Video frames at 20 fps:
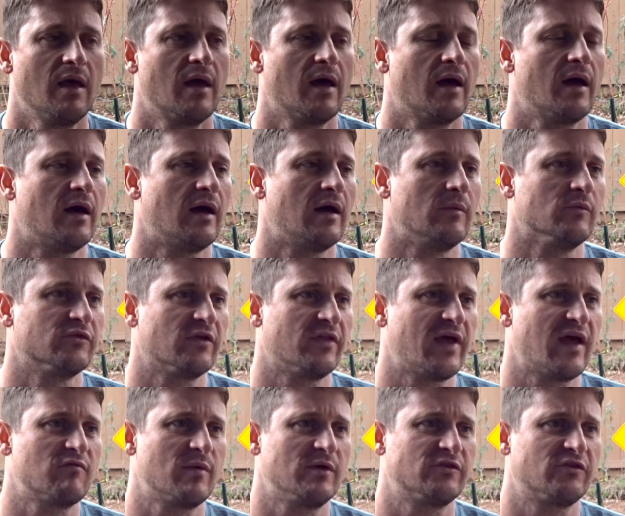So they
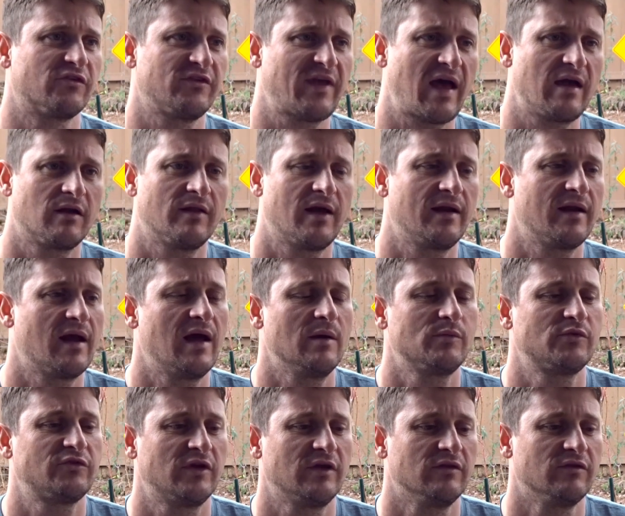have a bunch of satellite
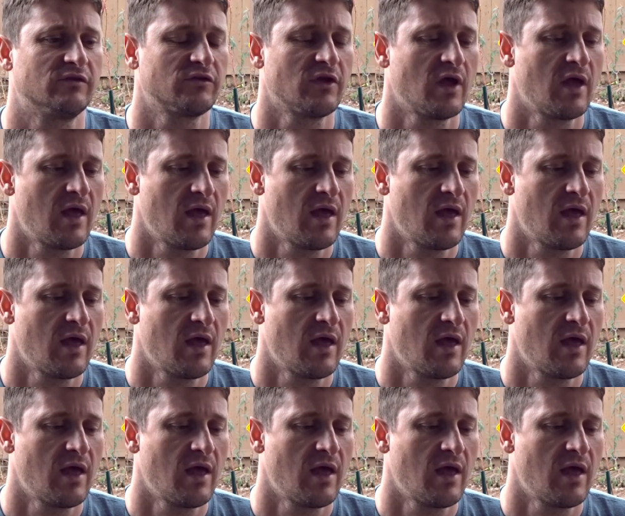options,